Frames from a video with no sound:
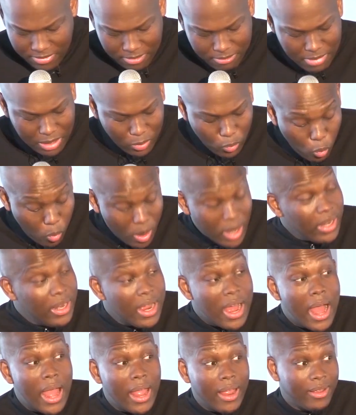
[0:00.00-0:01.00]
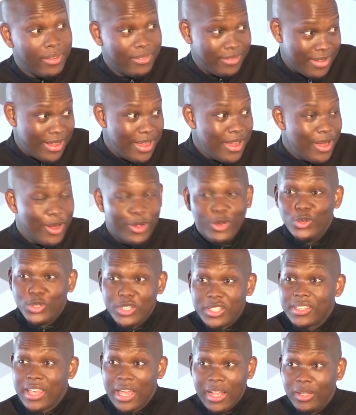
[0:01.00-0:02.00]
met one guy who
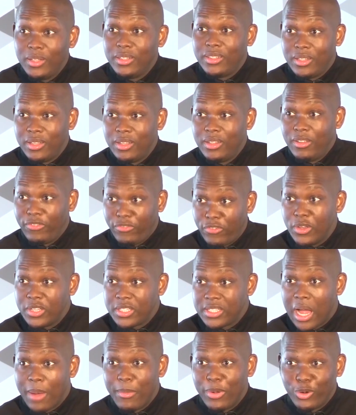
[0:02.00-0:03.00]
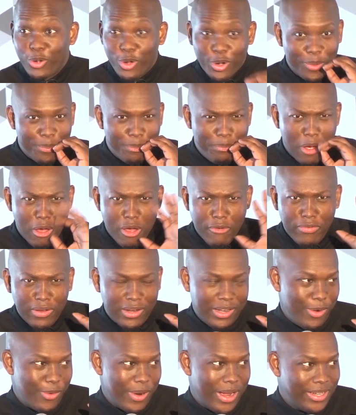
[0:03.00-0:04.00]
scaled the first time and got it
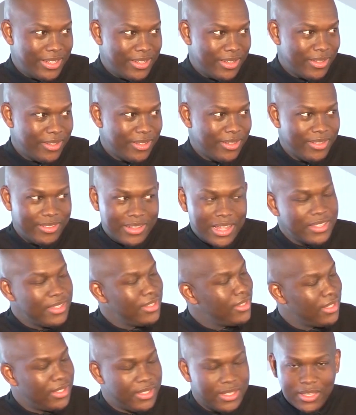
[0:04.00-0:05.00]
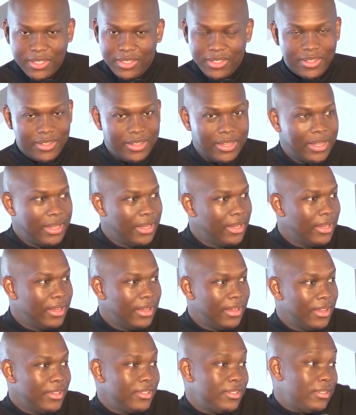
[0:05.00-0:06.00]
perfectly right. Doesn't exist.
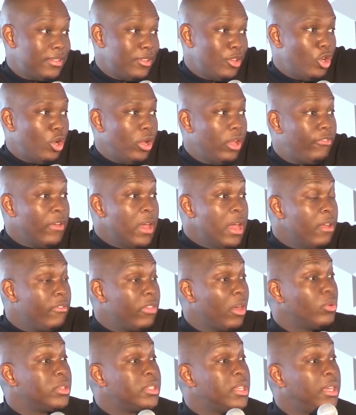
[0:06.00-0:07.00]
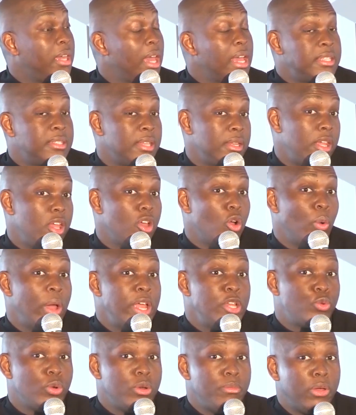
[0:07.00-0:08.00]
If that was the case, then
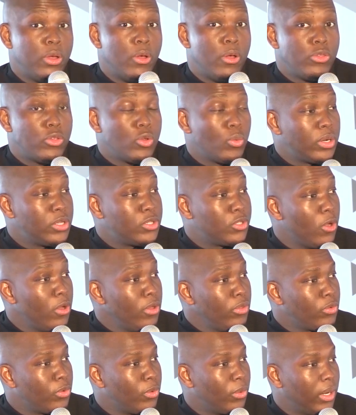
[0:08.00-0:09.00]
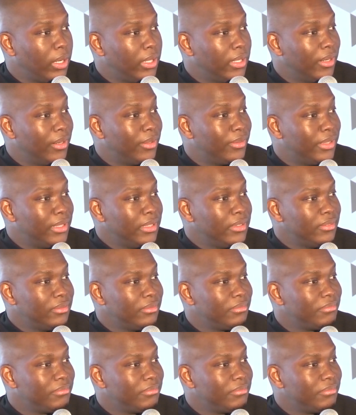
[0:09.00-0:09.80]
EOH wouldn't be going through what it's going through right now, right?